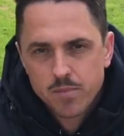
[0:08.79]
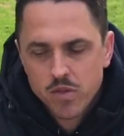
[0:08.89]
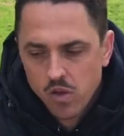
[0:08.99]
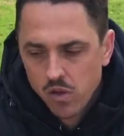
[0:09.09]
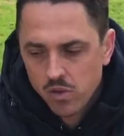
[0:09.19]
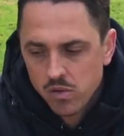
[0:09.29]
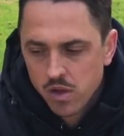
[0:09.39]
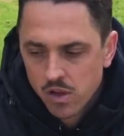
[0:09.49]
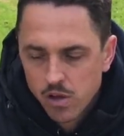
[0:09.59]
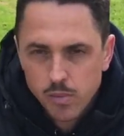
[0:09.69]
So
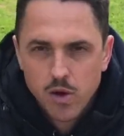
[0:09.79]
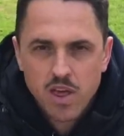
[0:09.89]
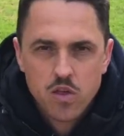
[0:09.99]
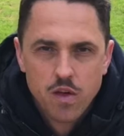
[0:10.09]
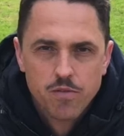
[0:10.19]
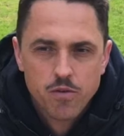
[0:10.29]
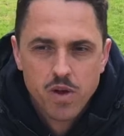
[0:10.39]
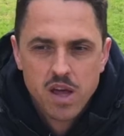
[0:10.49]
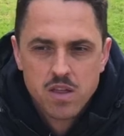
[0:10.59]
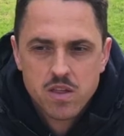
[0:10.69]
Luminosa for
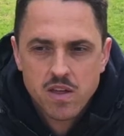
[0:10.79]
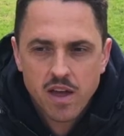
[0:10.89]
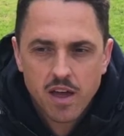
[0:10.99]
us